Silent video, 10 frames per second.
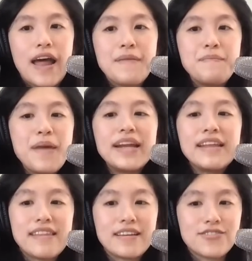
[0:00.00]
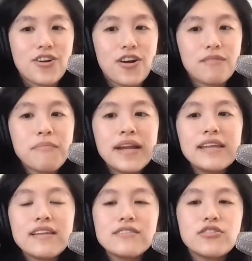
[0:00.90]
And many things are. Many
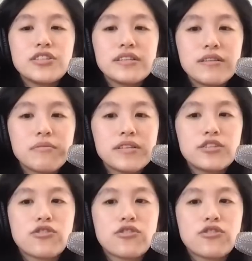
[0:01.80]
things are deliberately